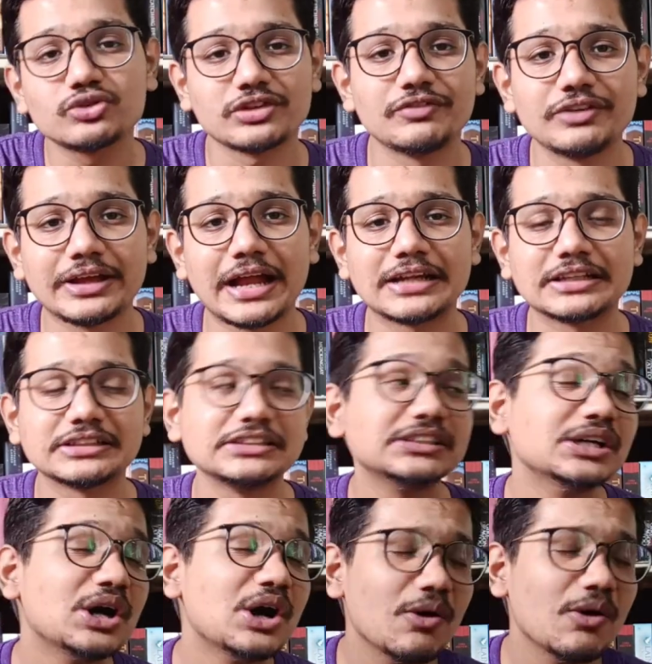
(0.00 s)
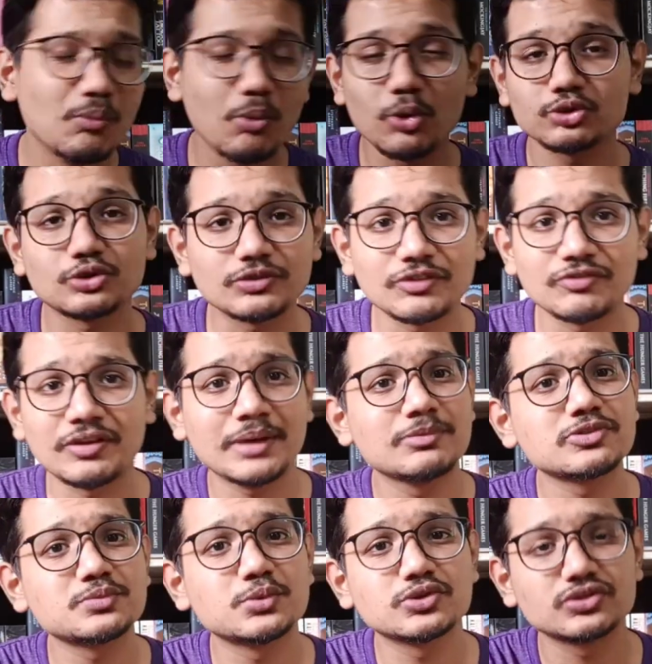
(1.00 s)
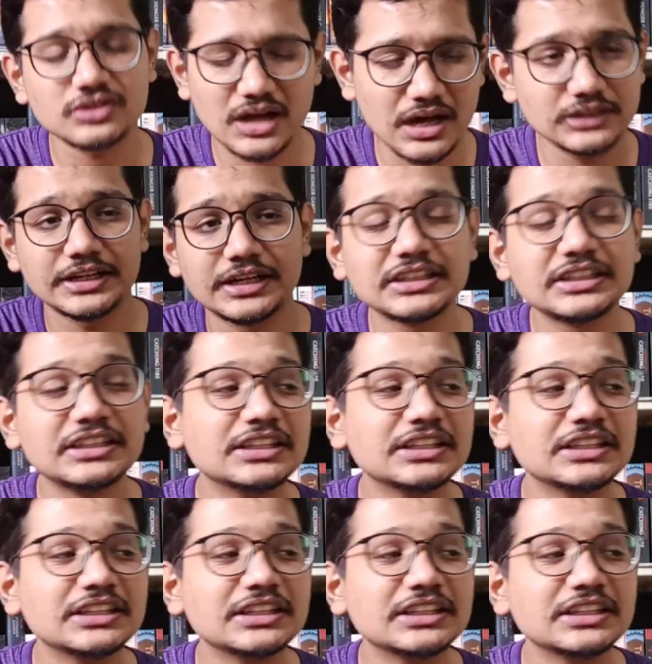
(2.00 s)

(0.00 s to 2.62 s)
every category. Most of the famous books are there,